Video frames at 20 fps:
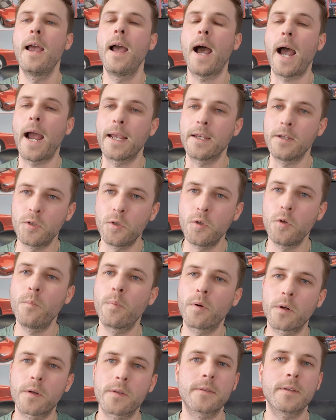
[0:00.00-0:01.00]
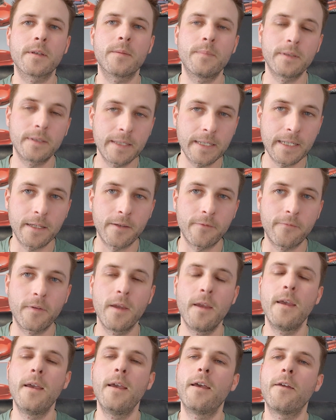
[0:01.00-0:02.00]
I do personally believe
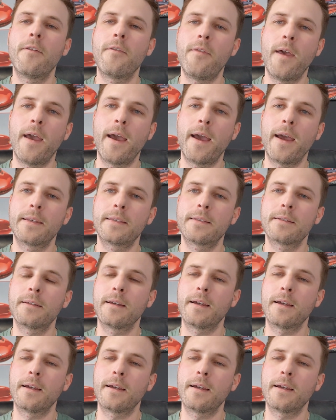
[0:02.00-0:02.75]
that